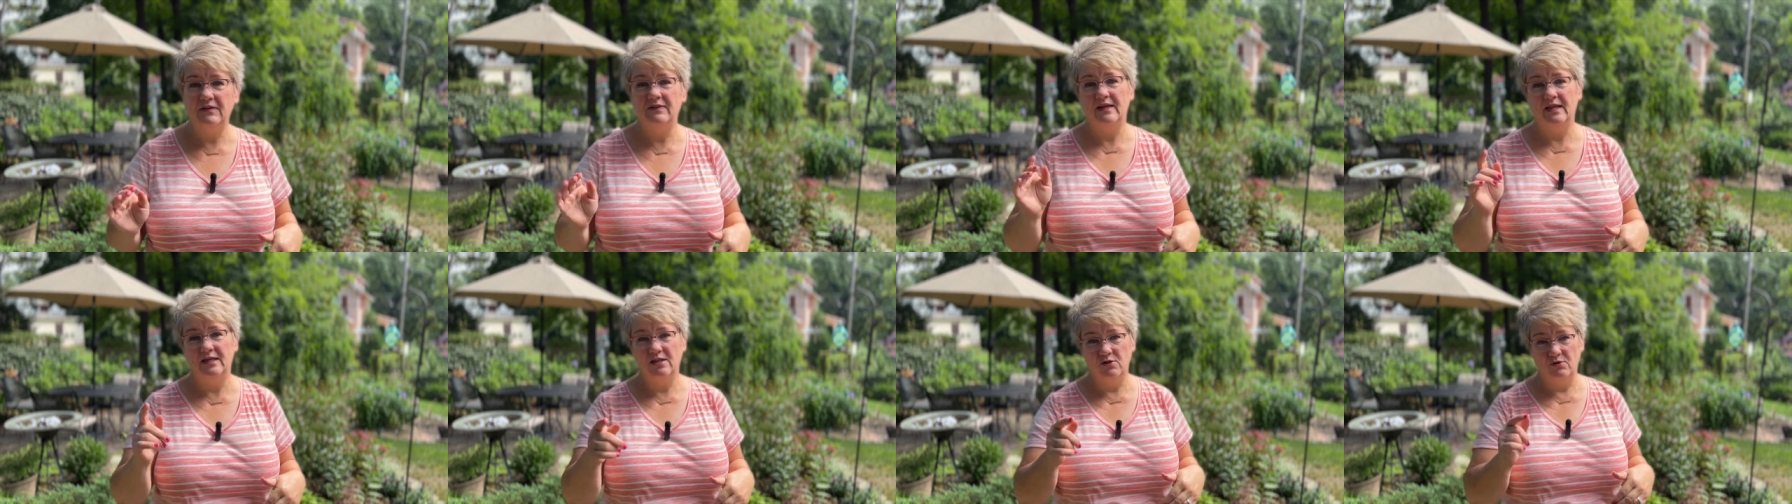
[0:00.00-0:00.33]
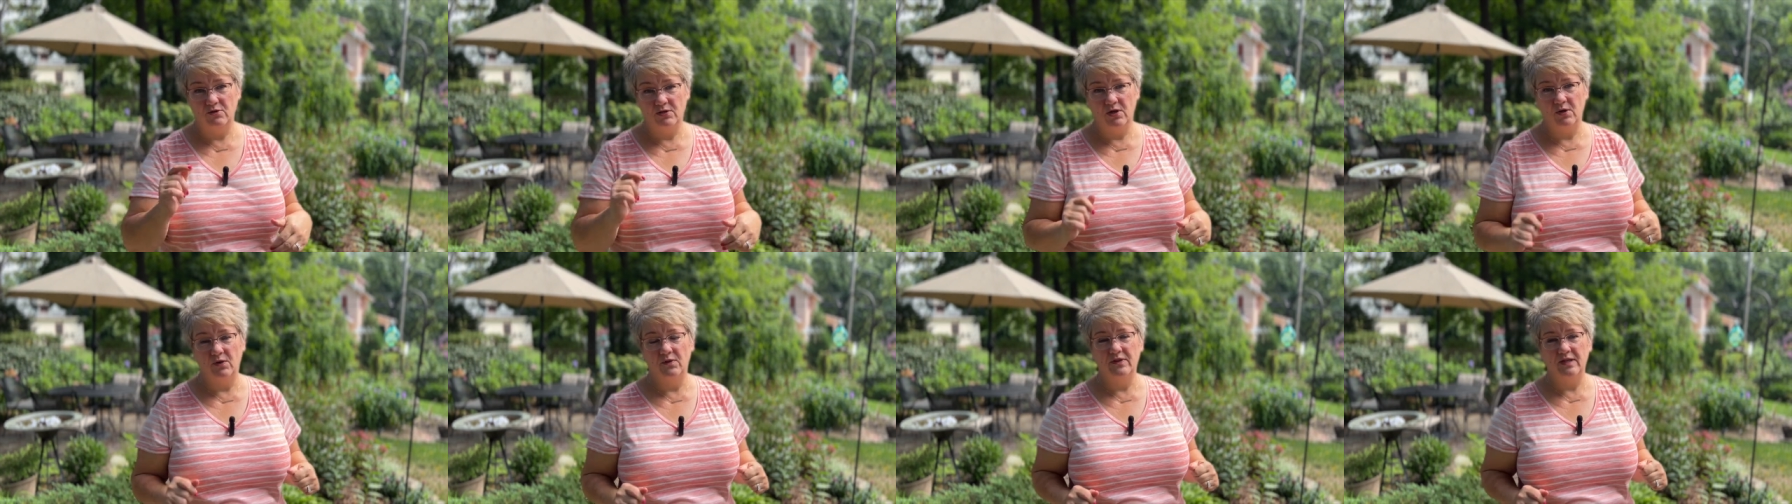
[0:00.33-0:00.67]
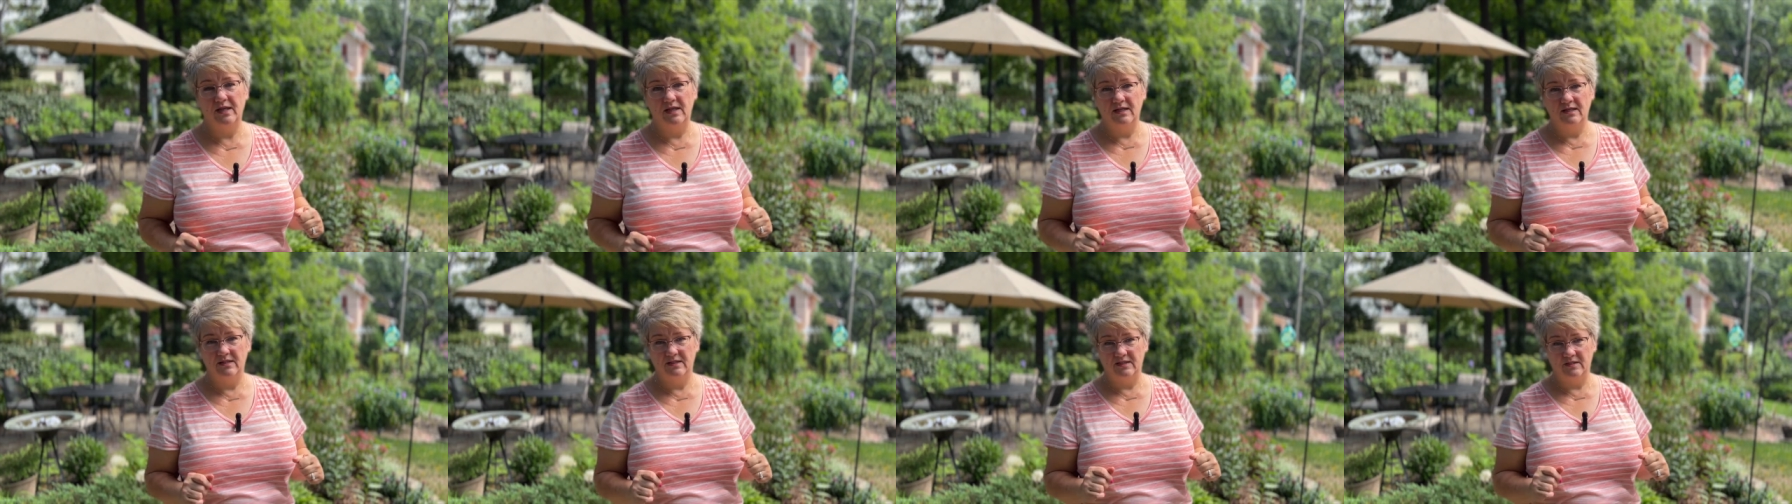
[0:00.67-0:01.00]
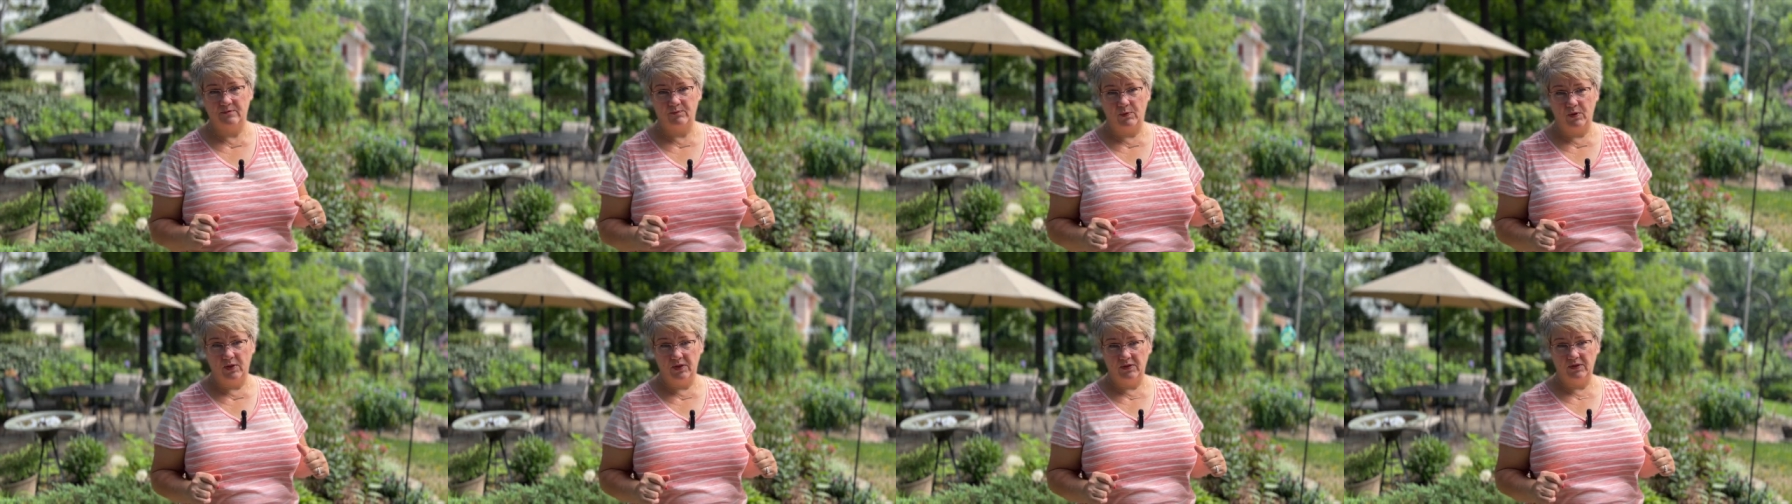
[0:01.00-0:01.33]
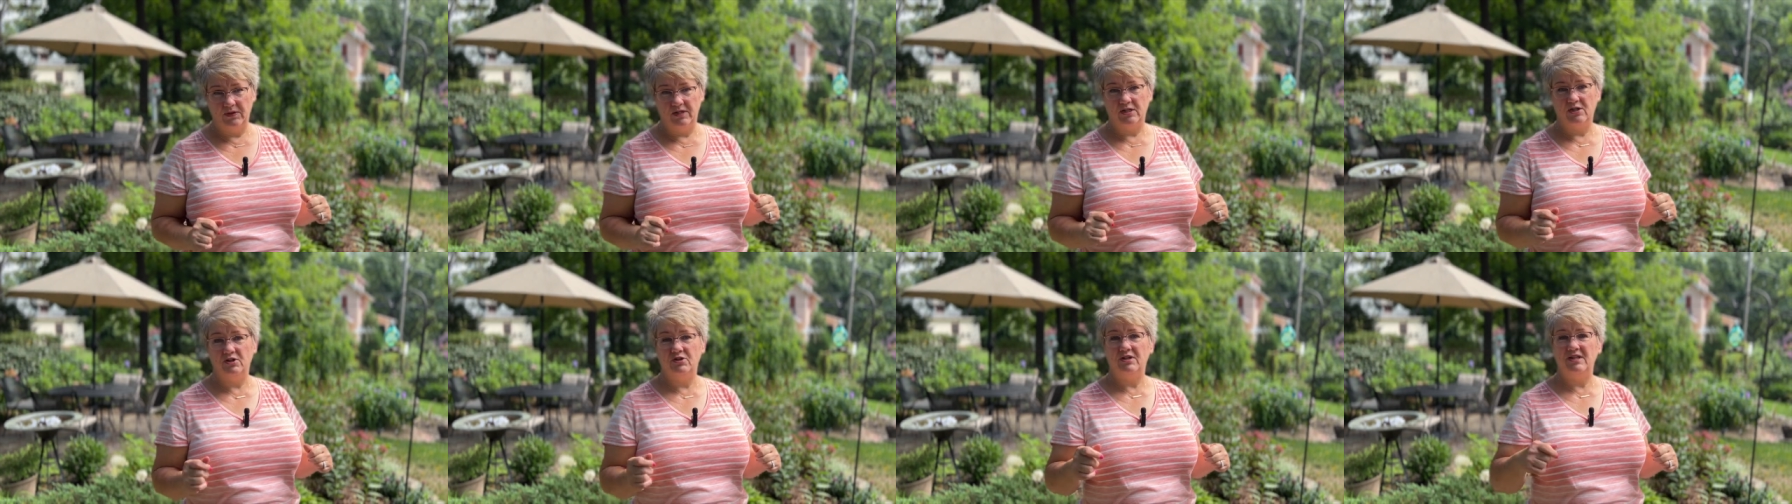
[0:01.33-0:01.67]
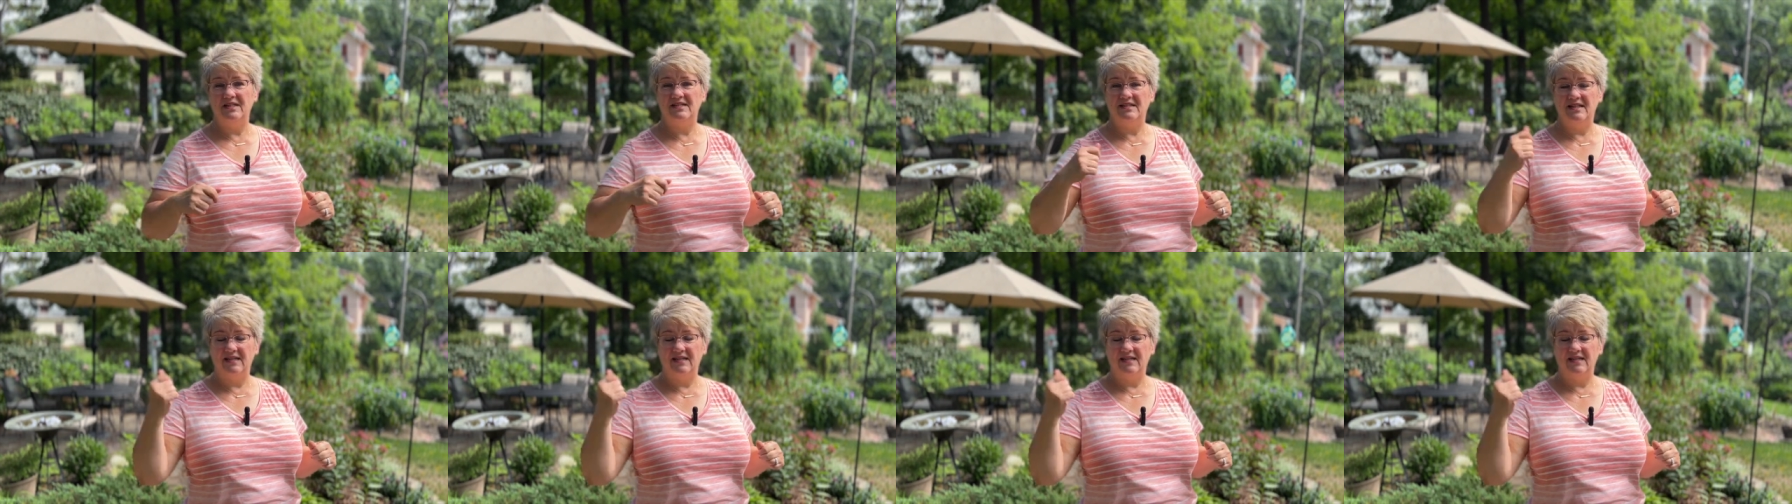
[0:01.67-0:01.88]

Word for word: then you know that it has spoiled and you need